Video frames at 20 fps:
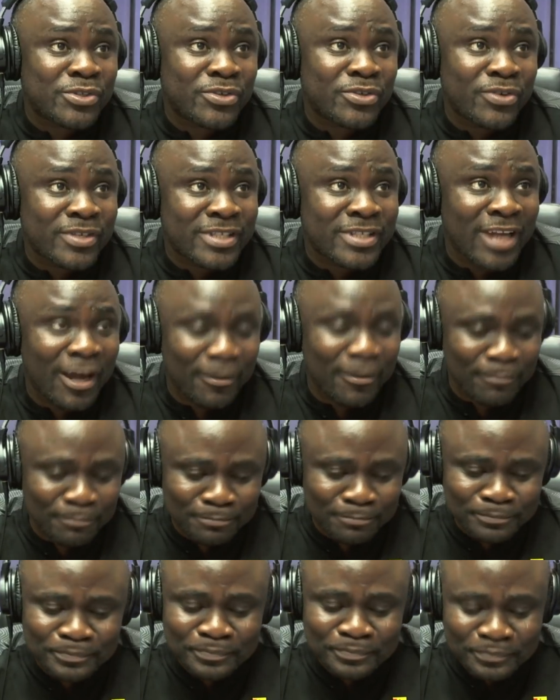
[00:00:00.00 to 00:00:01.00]
no
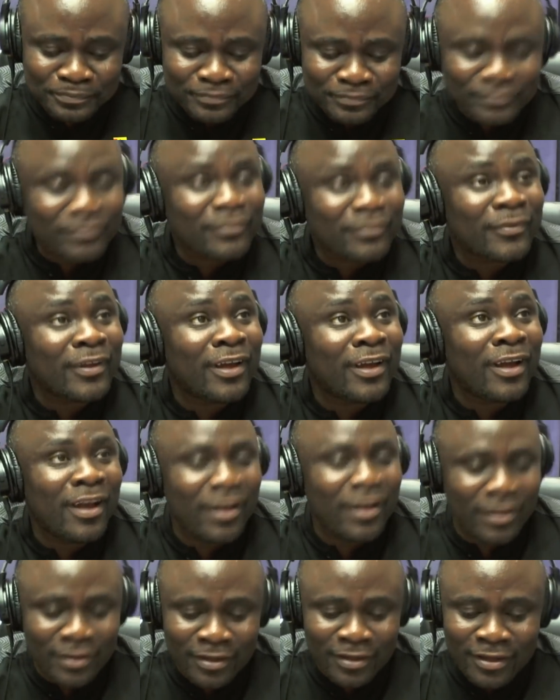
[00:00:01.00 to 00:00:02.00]
some
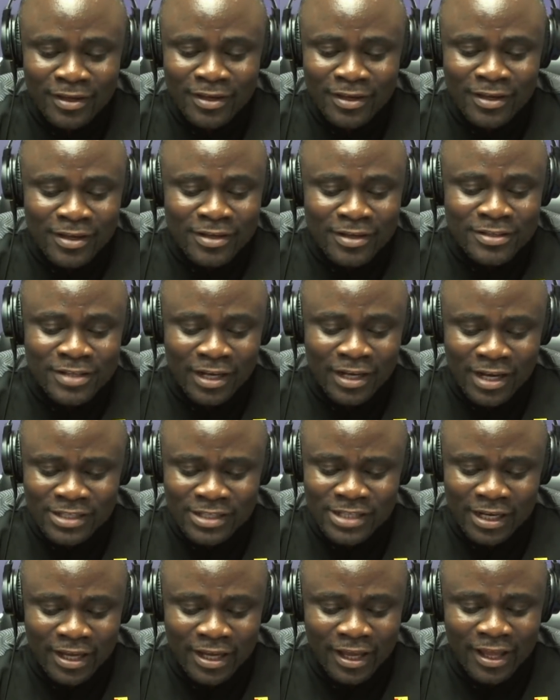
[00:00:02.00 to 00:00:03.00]
hey
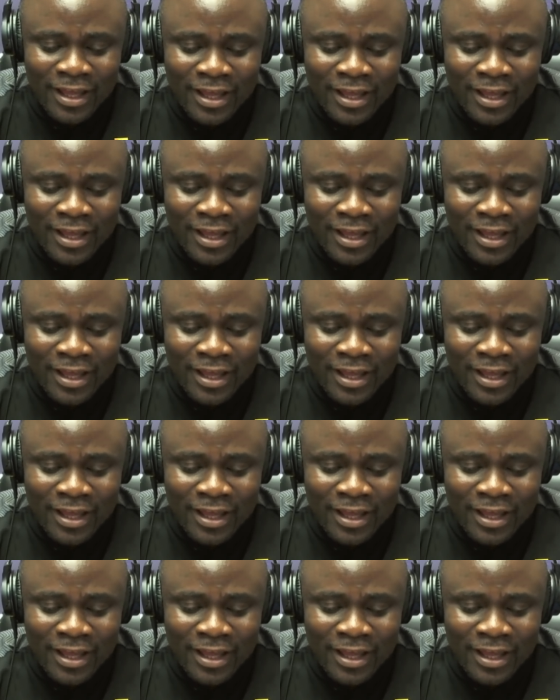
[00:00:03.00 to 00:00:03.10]
Seke.